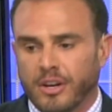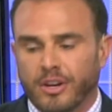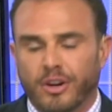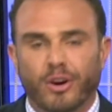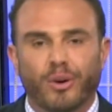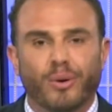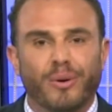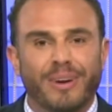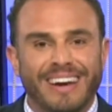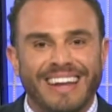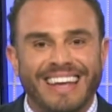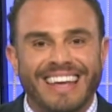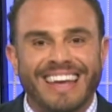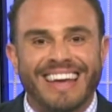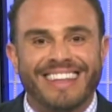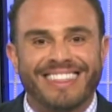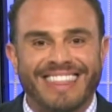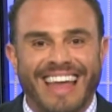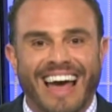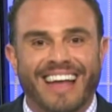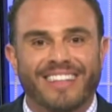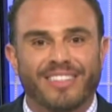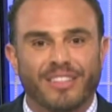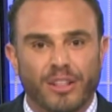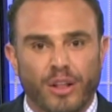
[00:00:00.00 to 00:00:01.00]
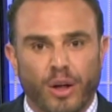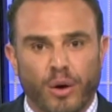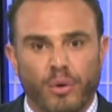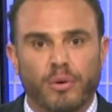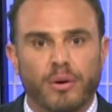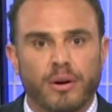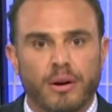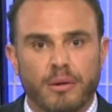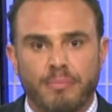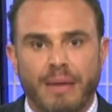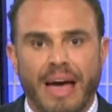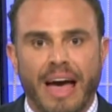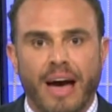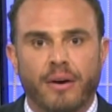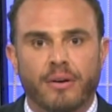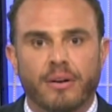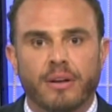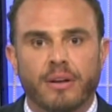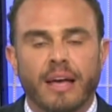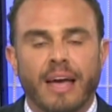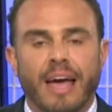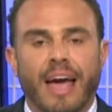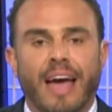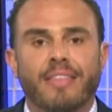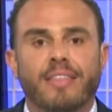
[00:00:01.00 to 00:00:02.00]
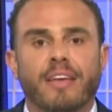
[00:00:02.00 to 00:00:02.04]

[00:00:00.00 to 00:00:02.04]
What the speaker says: you're going to get that lower amount,